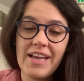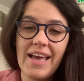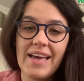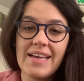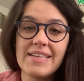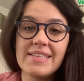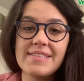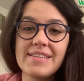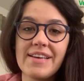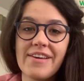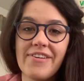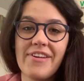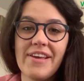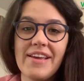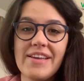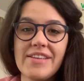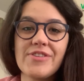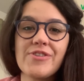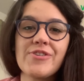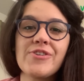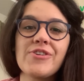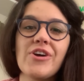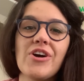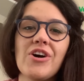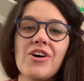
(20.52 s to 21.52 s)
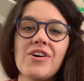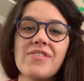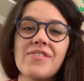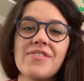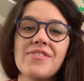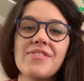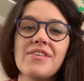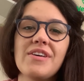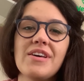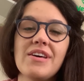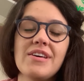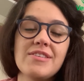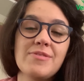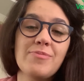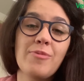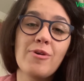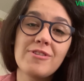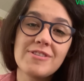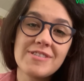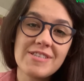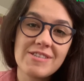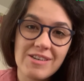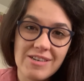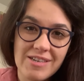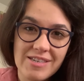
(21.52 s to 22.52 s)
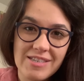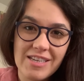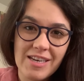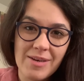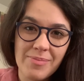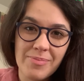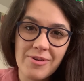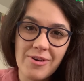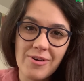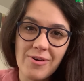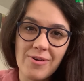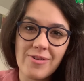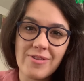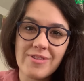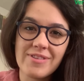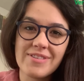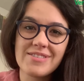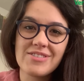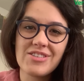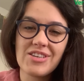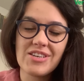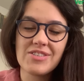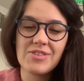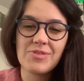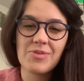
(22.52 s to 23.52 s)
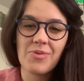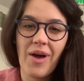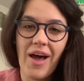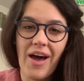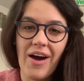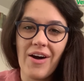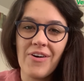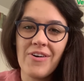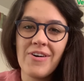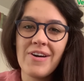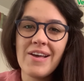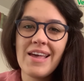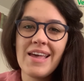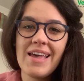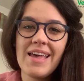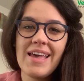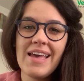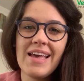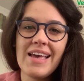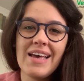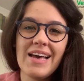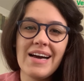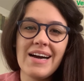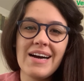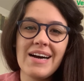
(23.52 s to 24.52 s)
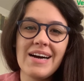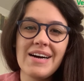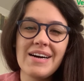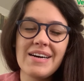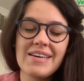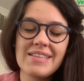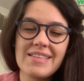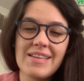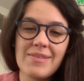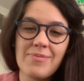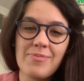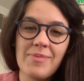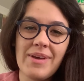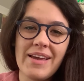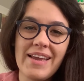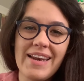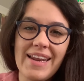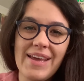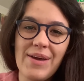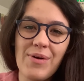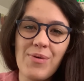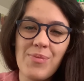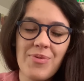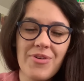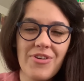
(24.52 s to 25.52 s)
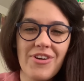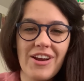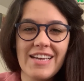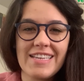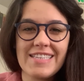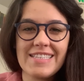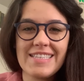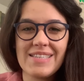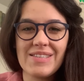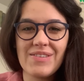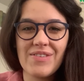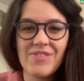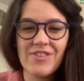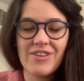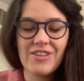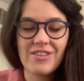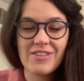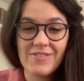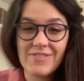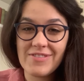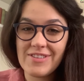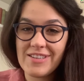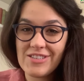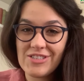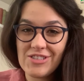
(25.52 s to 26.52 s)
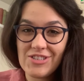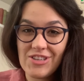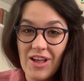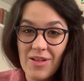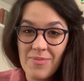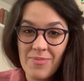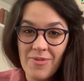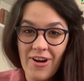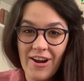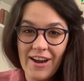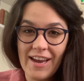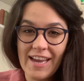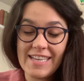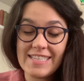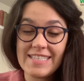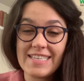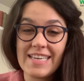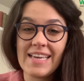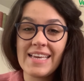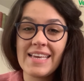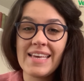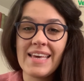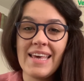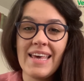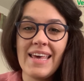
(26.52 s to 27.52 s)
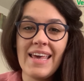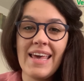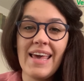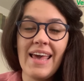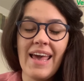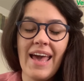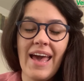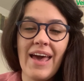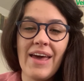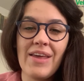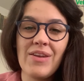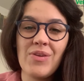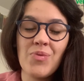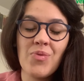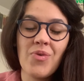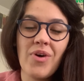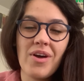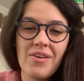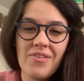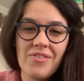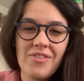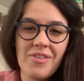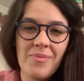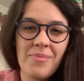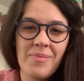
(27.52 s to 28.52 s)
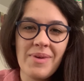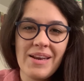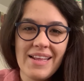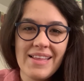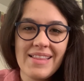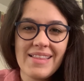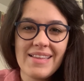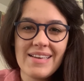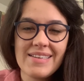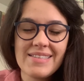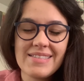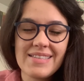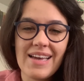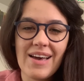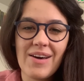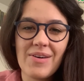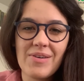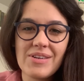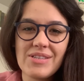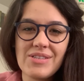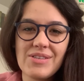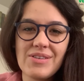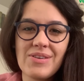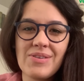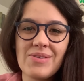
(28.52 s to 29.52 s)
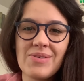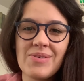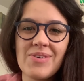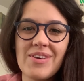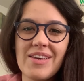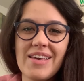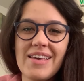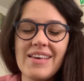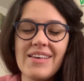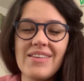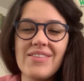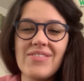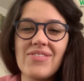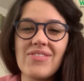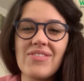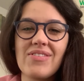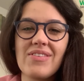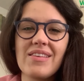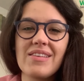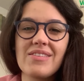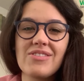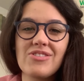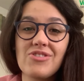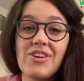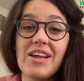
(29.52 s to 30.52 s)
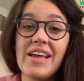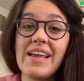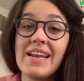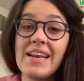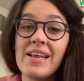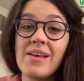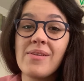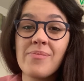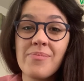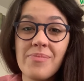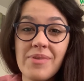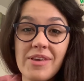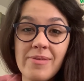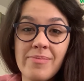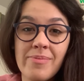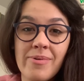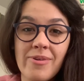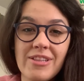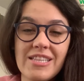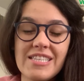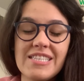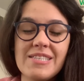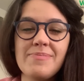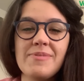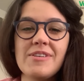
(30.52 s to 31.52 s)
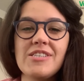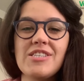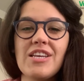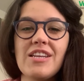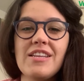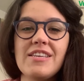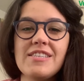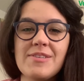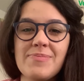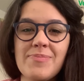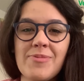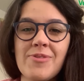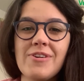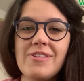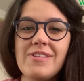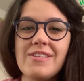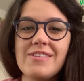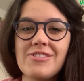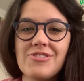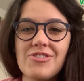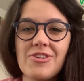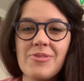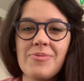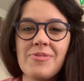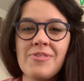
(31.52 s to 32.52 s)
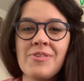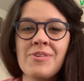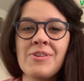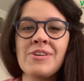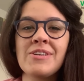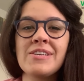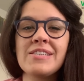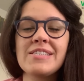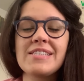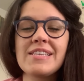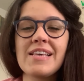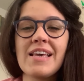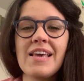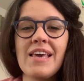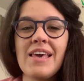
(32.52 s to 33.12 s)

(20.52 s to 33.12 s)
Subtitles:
and director of a small startup called Just Wow that mainly operates in the field of digital marketing. And one of the many things that we do is training people, especially small entrepreneurs,